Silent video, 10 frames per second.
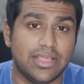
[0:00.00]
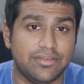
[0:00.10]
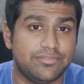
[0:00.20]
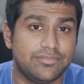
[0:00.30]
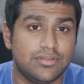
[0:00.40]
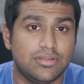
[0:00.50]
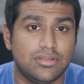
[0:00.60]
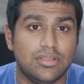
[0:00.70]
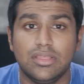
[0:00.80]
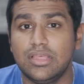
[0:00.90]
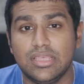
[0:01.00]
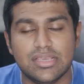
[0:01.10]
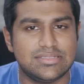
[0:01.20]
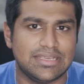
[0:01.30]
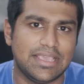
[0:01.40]
life.
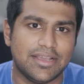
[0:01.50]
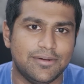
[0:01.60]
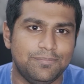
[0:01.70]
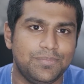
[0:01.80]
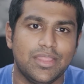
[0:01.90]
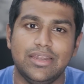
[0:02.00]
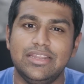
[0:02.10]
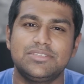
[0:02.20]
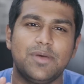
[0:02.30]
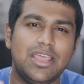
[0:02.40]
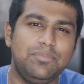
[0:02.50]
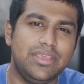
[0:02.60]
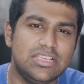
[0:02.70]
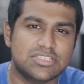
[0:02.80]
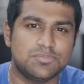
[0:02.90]
Here's the kicker. Despite being